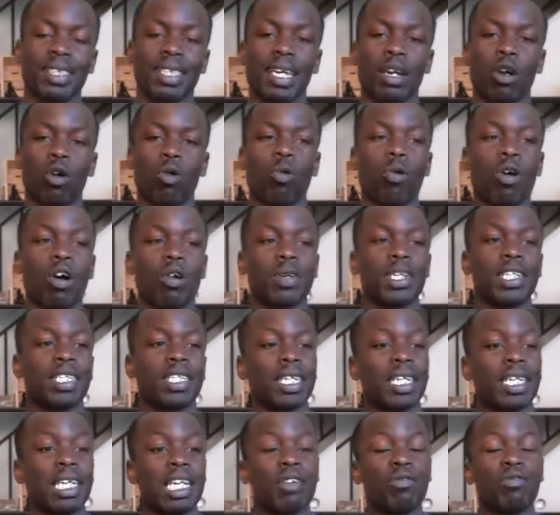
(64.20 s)
the
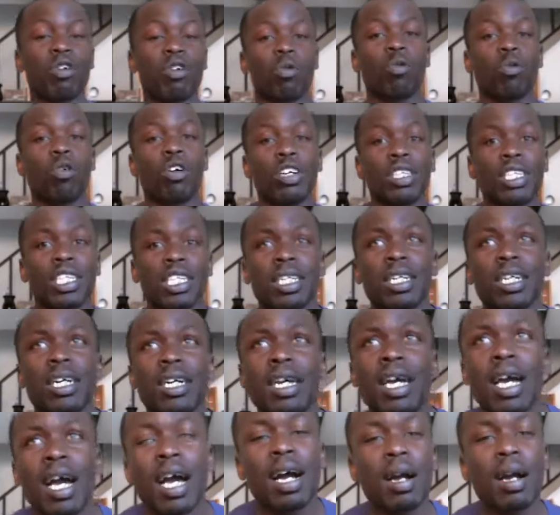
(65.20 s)
quarantine. If you're watching
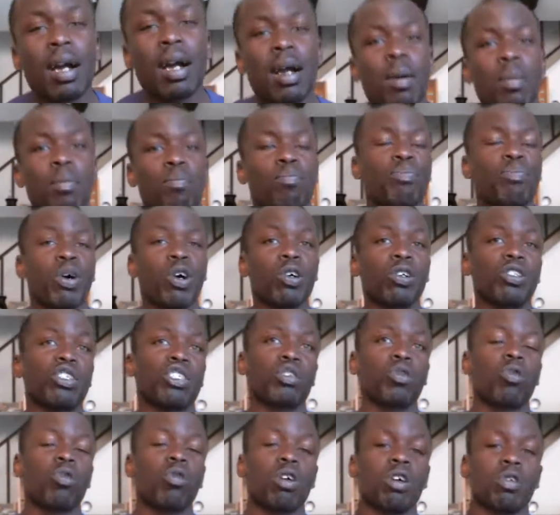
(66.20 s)

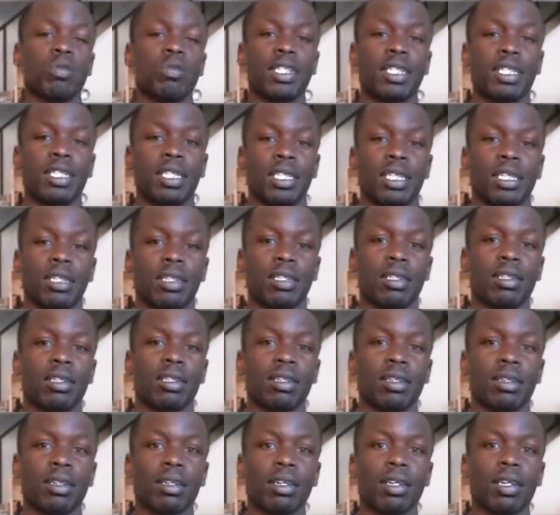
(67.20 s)
post-quarantine,
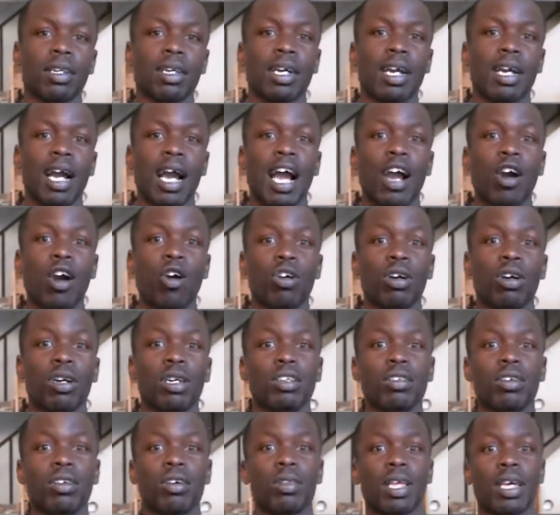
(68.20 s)
I hope,
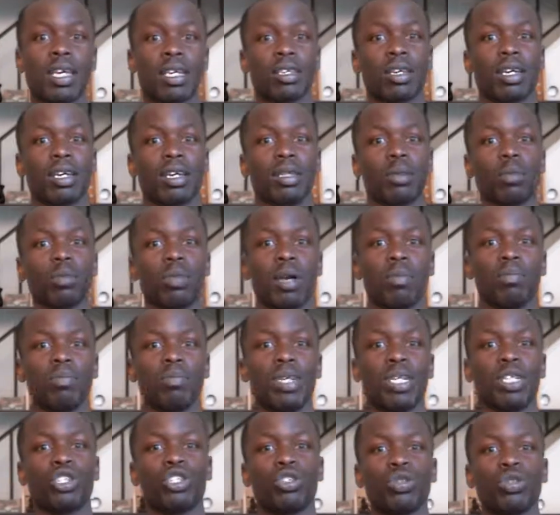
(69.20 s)
that
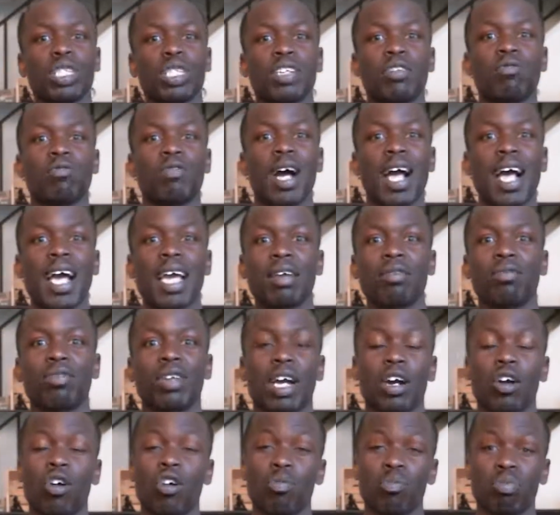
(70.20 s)
means you survived.
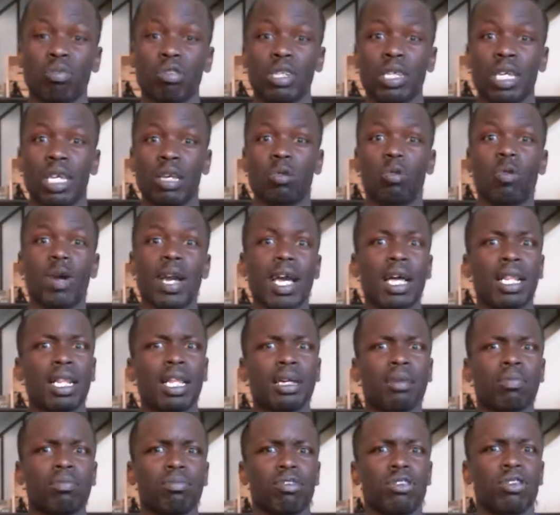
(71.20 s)
I hope you did well.
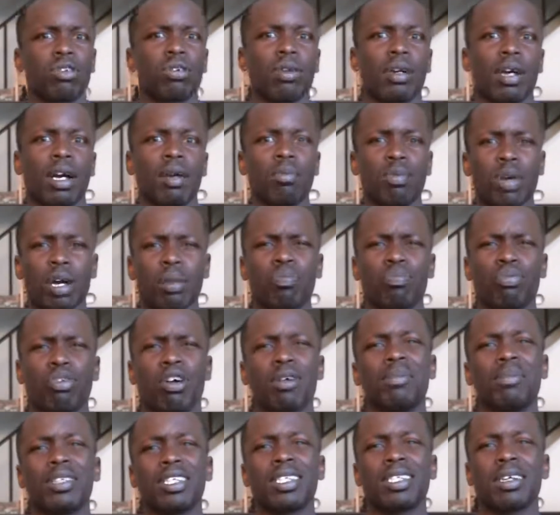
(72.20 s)
I
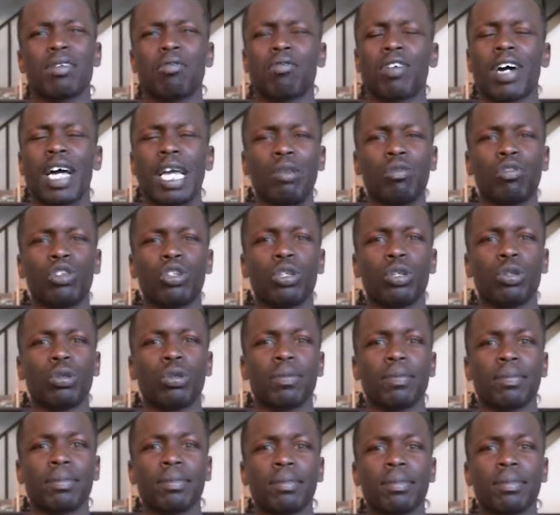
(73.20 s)
probably survived too.